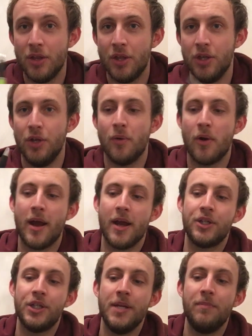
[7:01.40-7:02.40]
than you are
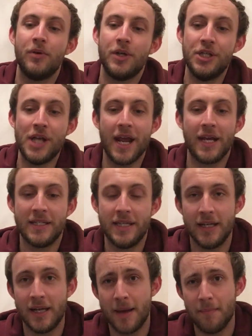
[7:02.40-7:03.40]
actually
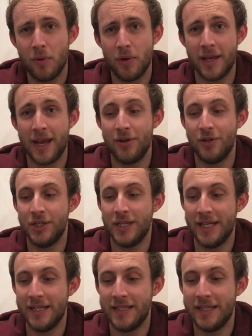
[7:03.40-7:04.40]
projecting and putting energy
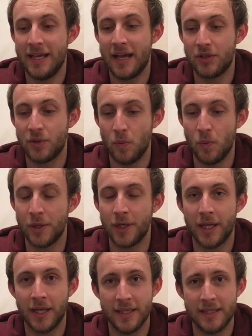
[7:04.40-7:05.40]
into the actual
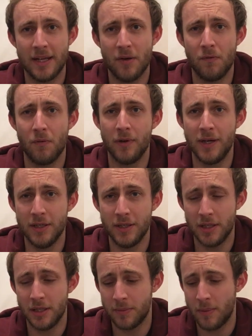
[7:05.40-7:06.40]
working itself or into
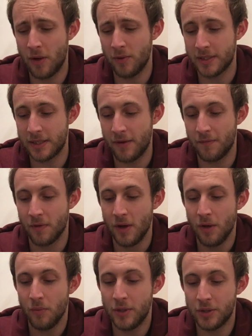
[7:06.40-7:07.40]
the spell itself,
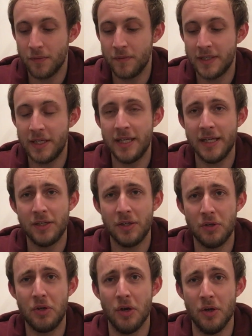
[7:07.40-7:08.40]
which obviously
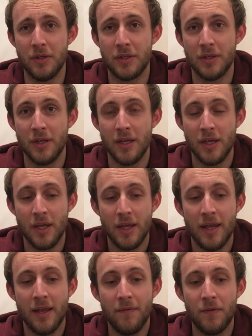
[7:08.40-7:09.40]
isn't good.
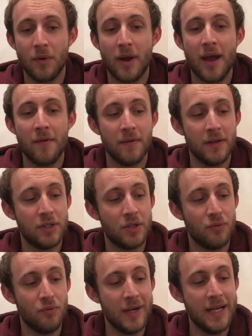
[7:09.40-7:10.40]
If you're having to
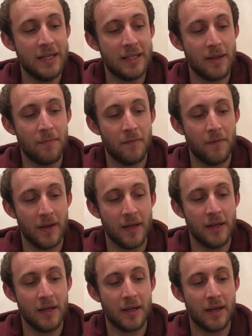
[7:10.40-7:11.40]
read
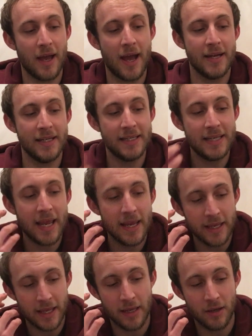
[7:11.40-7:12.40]
something and it's
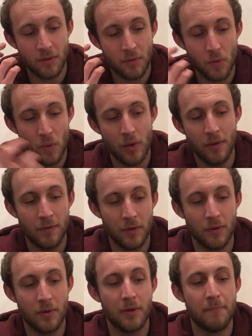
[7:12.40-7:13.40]
taking all of
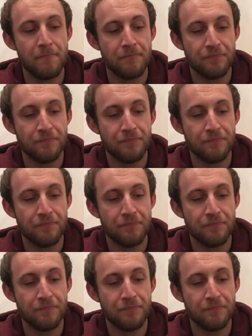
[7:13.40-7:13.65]
your